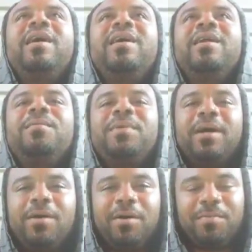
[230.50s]
and I'm
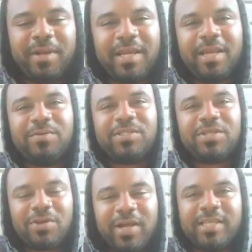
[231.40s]
like, oh man, that was
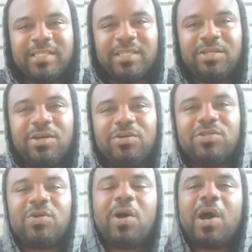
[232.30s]
crazy,
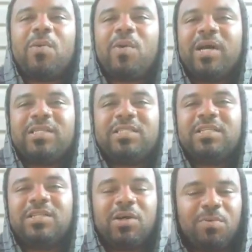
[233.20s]
So I
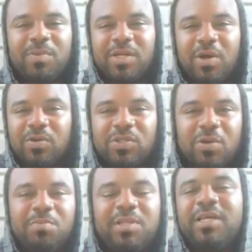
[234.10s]
washed the dog. My dog's
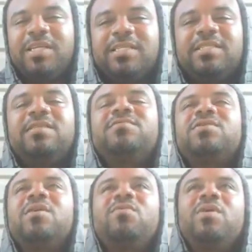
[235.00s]
all bloody and stuff,
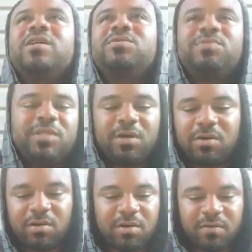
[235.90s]
so I washed my
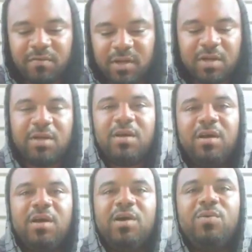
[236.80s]
dog off
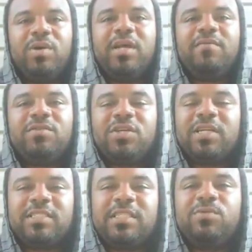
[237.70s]
or whatever,
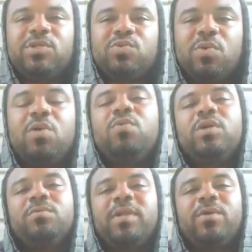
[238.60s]
trying to see what's wrong
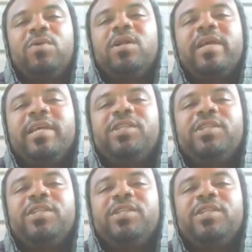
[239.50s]
with him, like where the